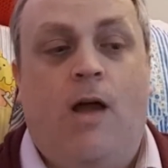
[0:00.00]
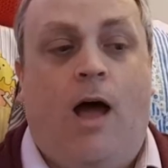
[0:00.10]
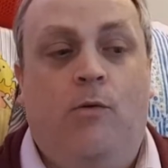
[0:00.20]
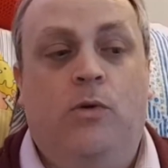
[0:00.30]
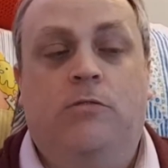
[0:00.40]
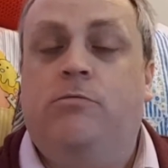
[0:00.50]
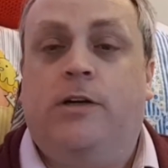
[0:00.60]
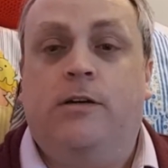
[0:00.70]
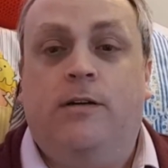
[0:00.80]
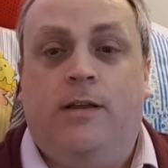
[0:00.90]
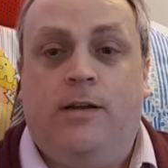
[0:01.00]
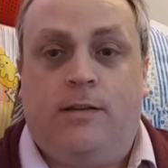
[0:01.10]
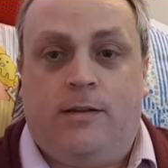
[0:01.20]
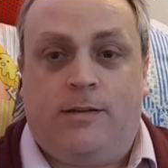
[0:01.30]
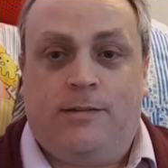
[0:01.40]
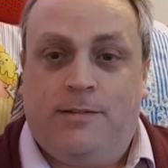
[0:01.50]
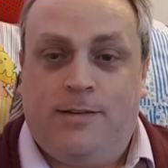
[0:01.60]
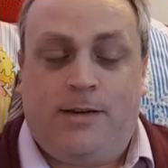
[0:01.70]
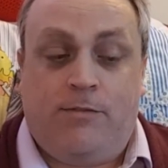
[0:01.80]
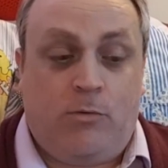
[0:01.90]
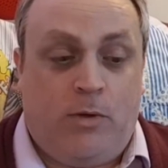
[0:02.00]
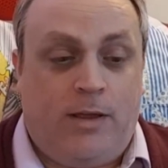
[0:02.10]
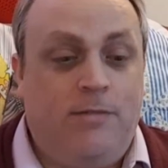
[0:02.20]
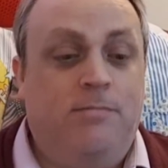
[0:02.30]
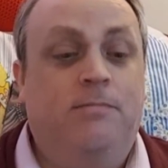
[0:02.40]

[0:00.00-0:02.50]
I will run another giveaway